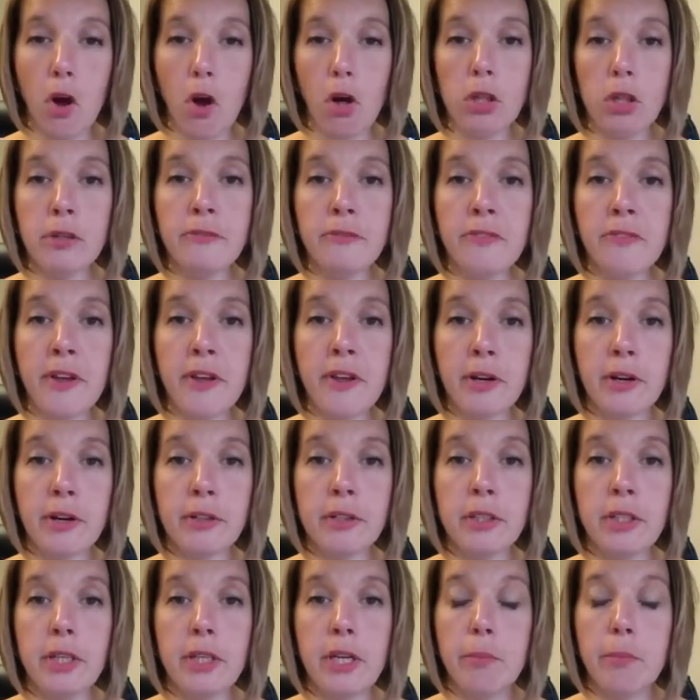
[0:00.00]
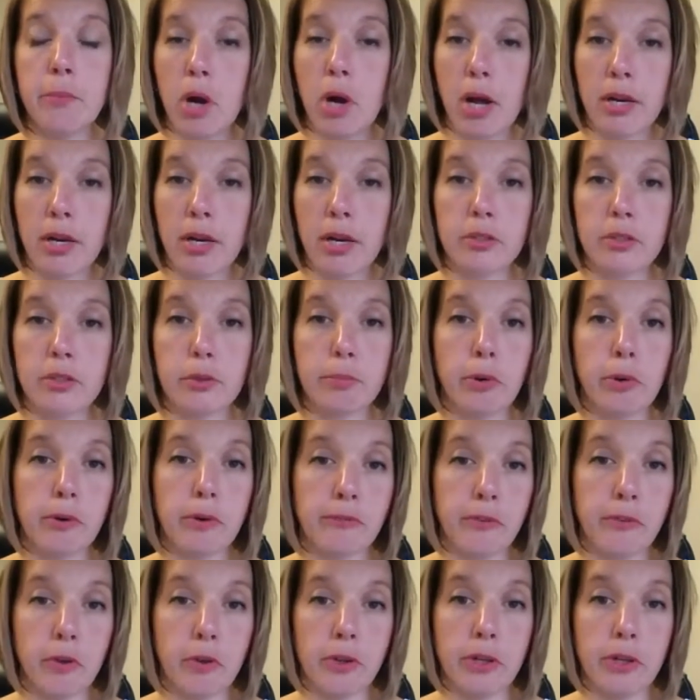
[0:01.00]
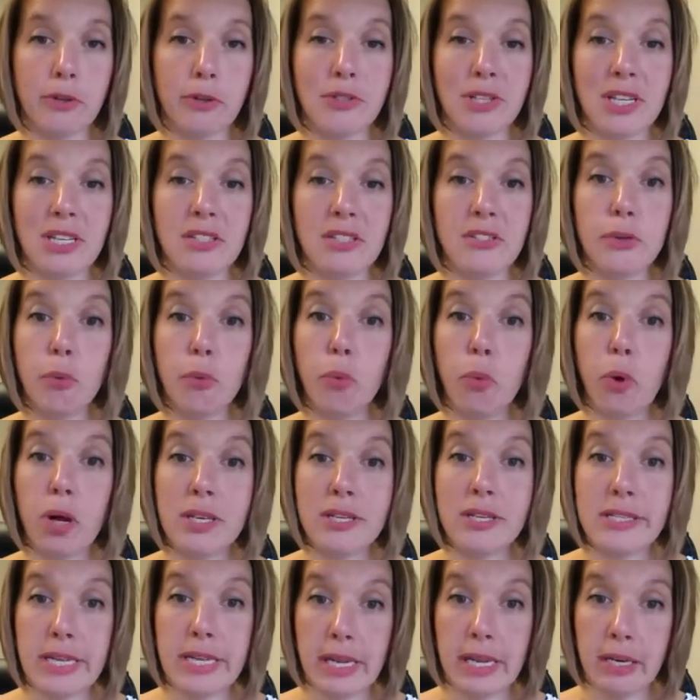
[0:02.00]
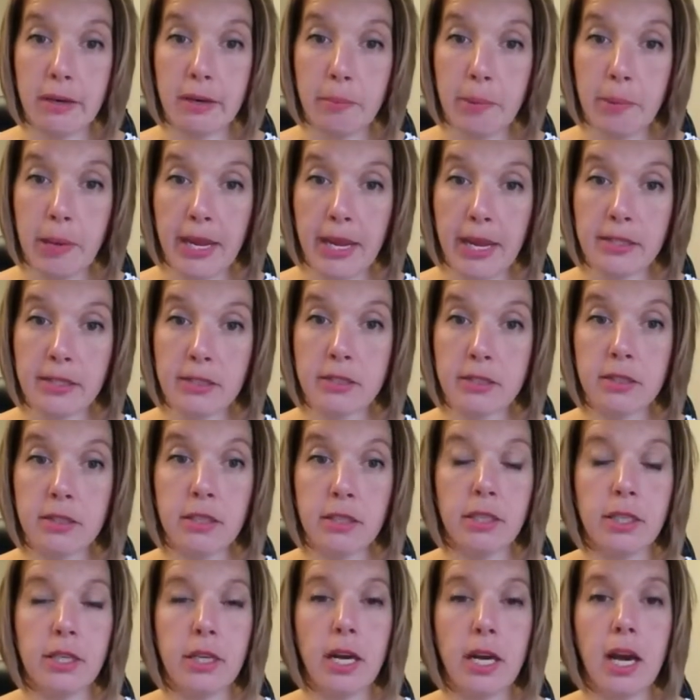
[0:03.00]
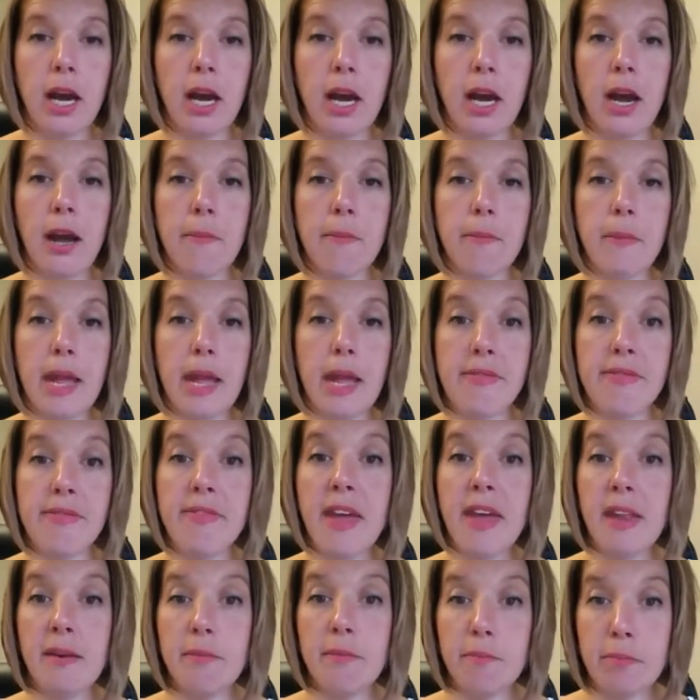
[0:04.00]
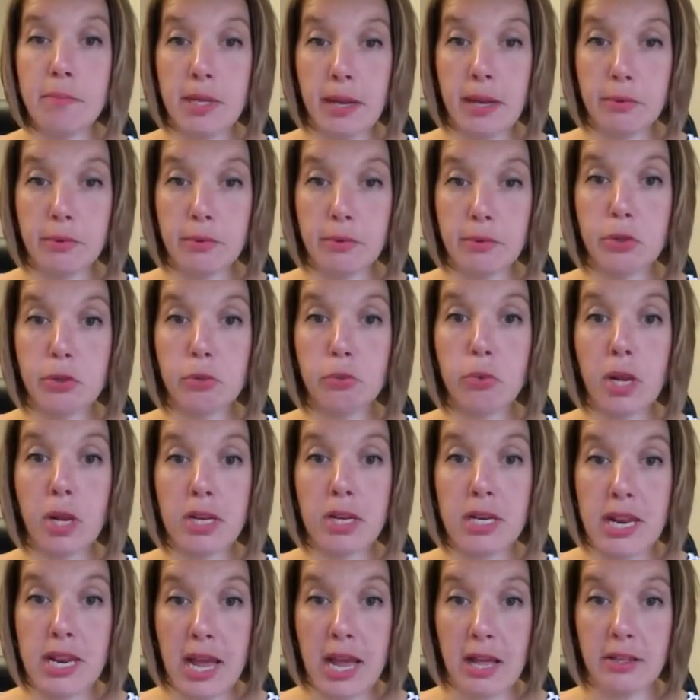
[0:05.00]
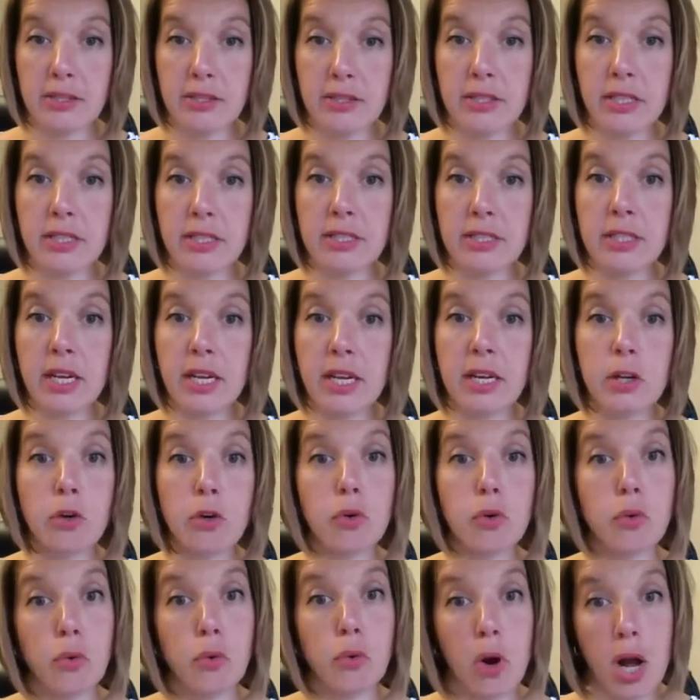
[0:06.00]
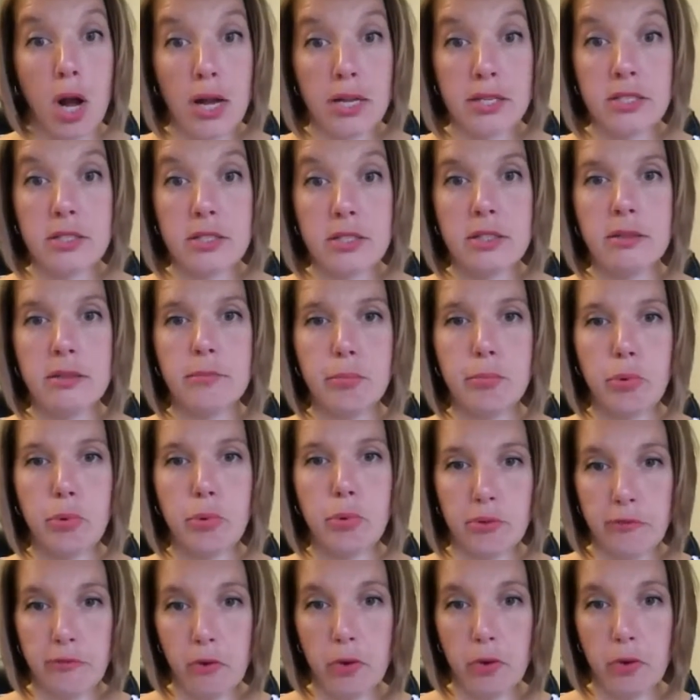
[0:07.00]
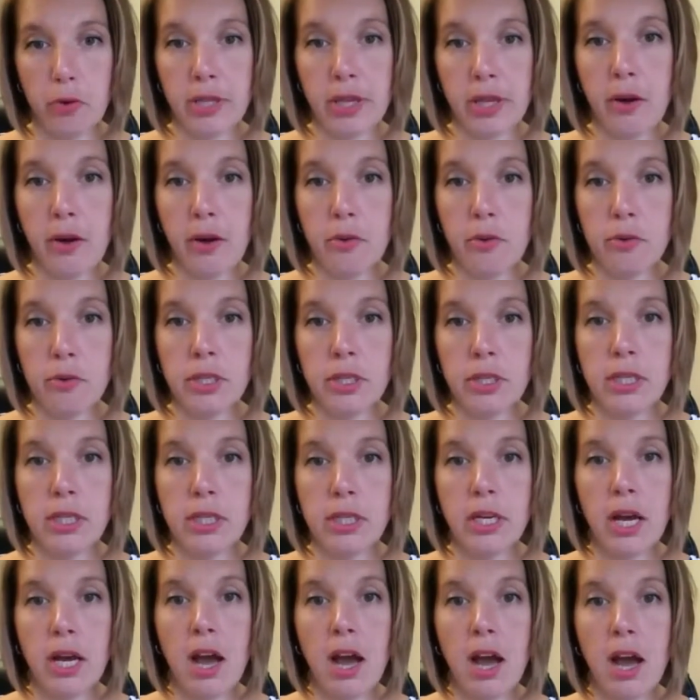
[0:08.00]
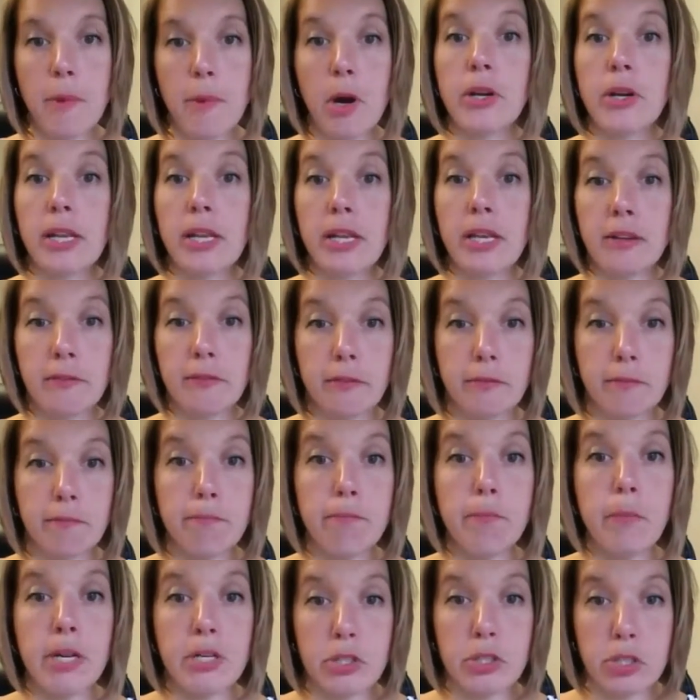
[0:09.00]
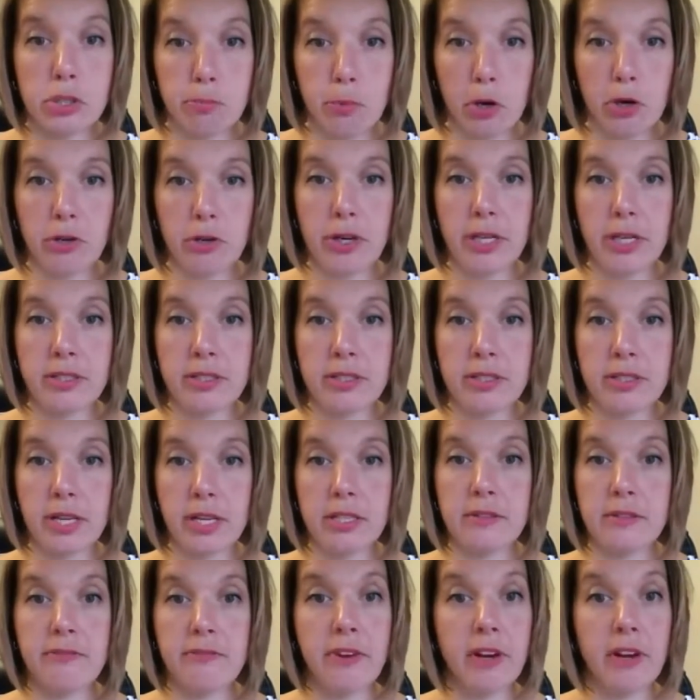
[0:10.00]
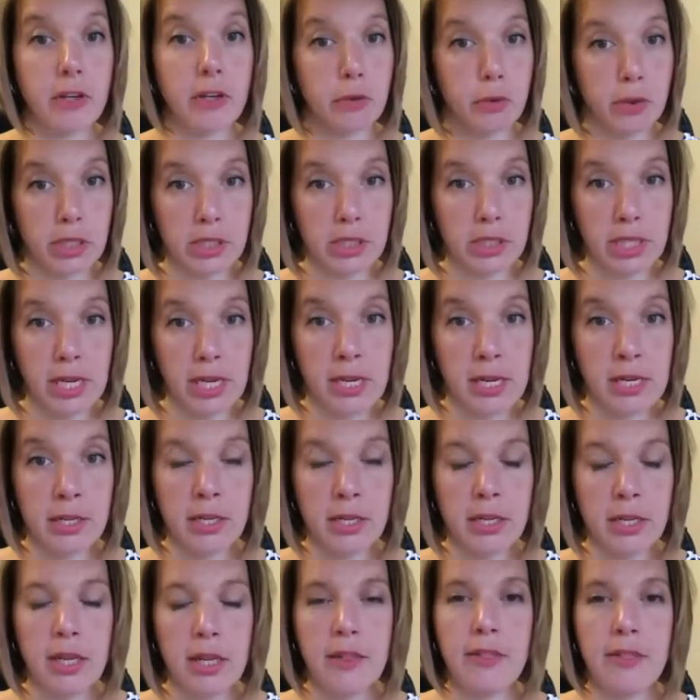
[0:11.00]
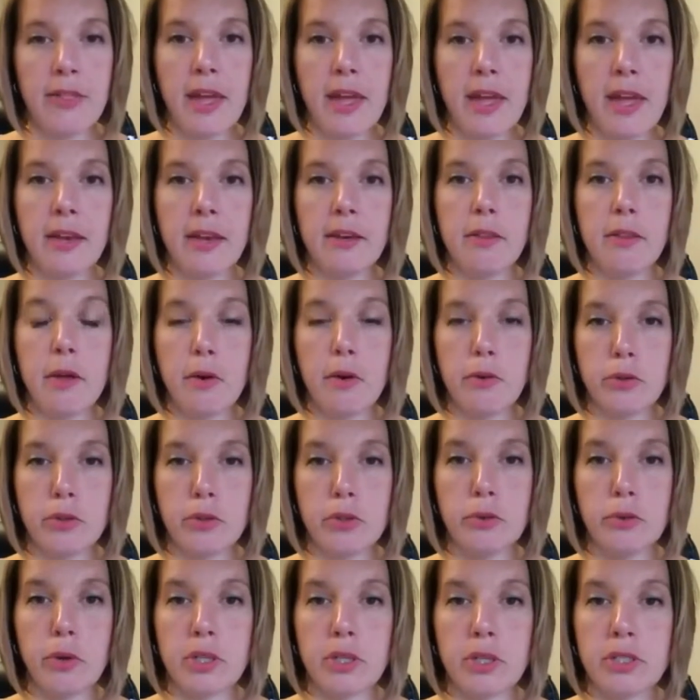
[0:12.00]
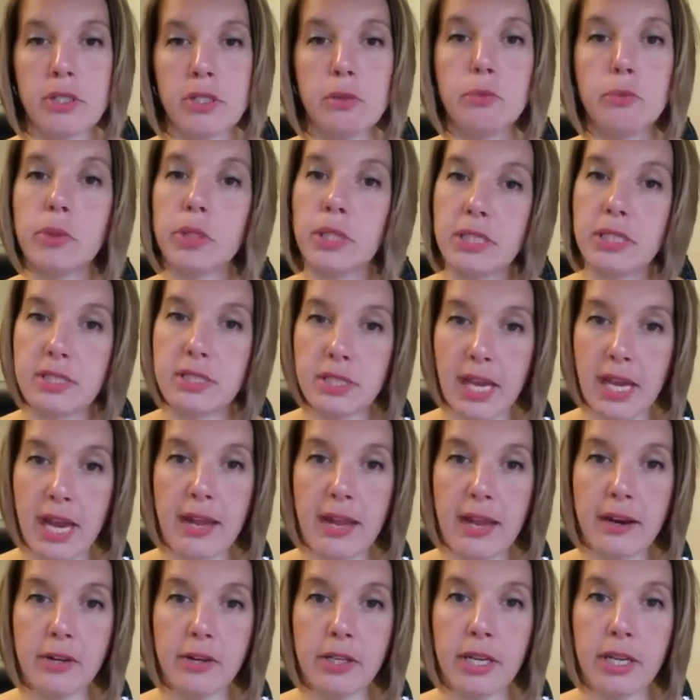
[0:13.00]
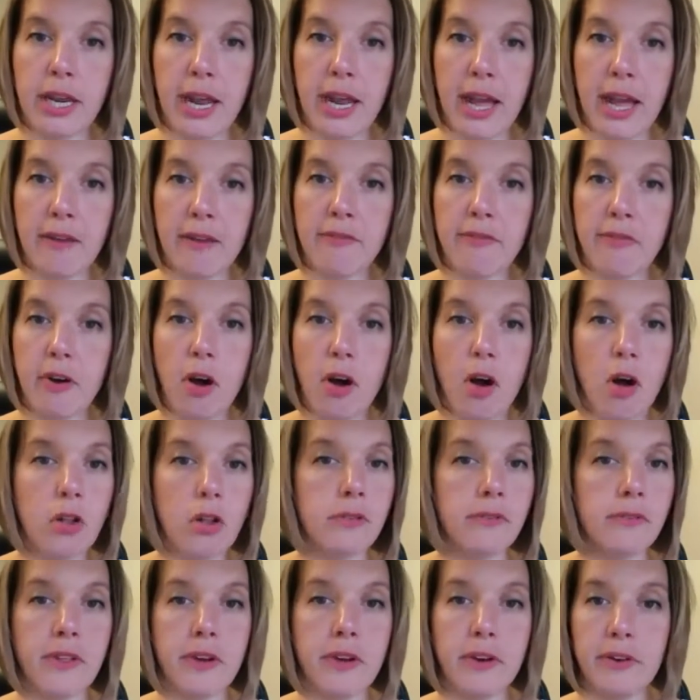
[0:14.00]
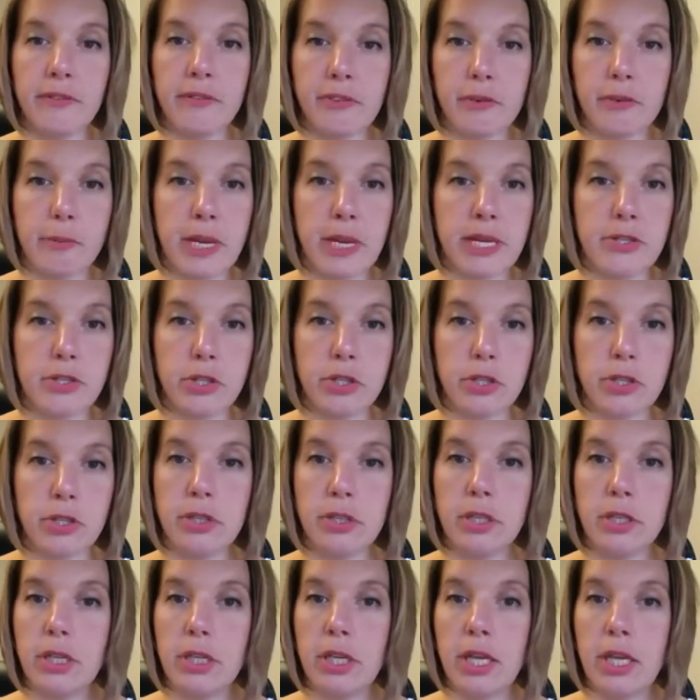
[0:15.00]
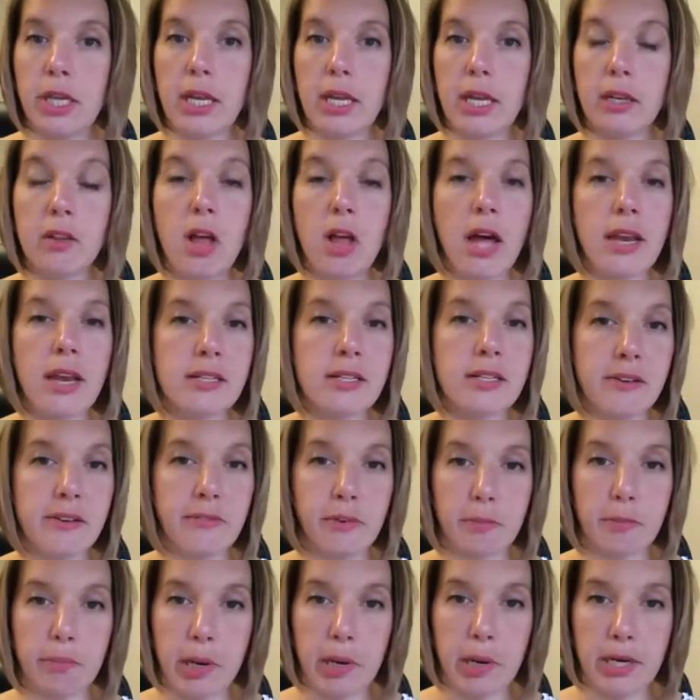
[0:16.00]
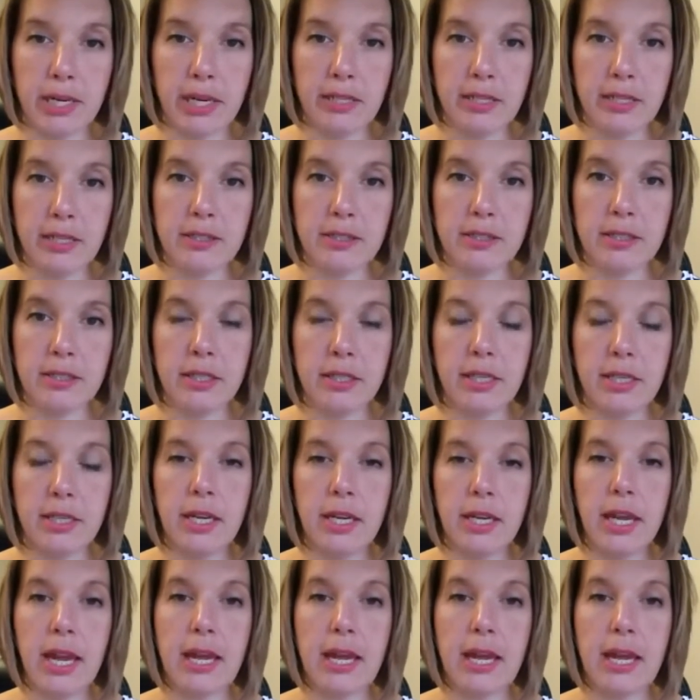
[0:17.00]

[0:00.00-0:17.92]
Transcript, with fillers: all of their products or portfolios into one database um, and then be able to run analysis kind of cross portfolio um, are getting much smarter insights very quickly than those who are still really scattered and have all of their information in a lot of different buckets.